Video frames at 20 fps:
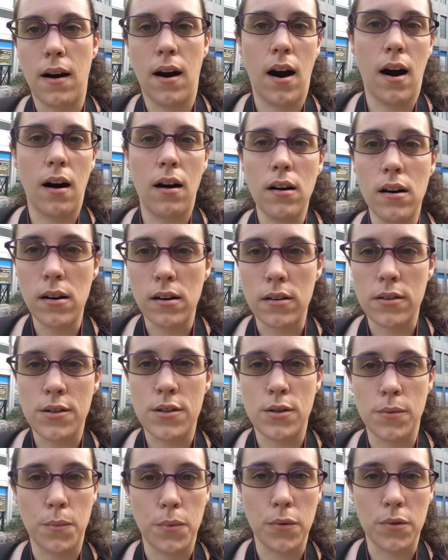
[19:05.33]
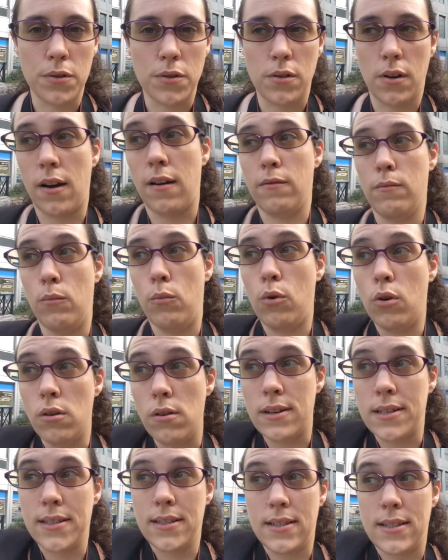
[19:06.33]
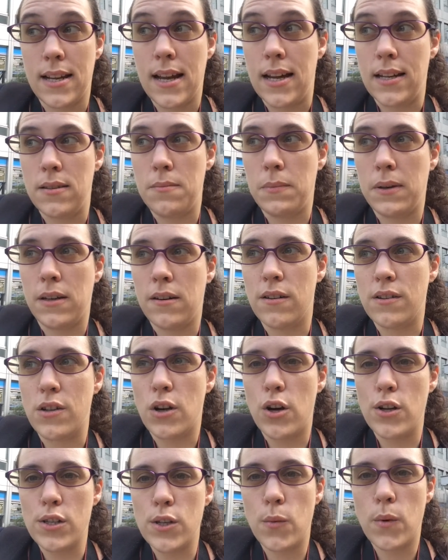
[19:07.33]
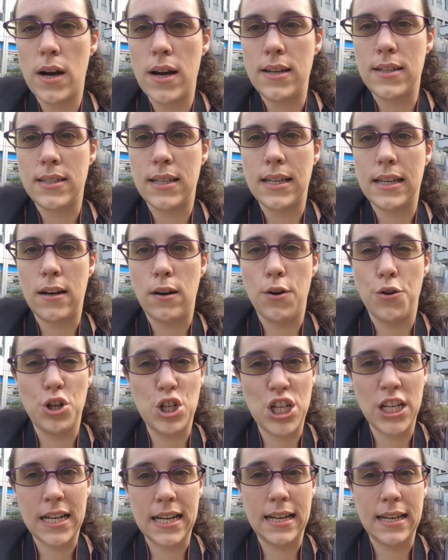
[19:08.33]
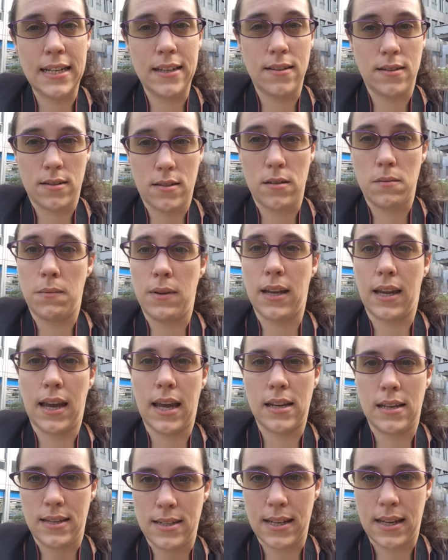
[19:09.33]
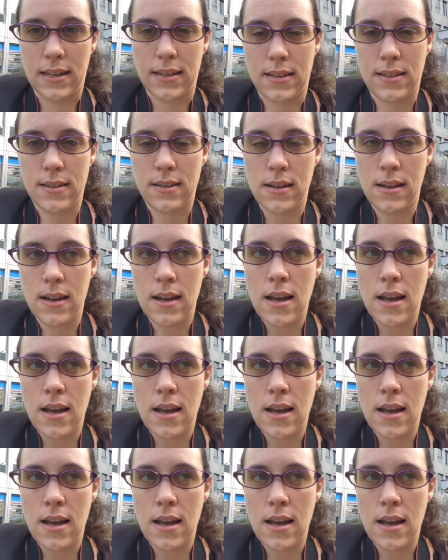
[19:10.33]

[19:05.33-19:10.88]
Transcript: are supposed to have more than that, because otherwise it logically doesn't make any sense.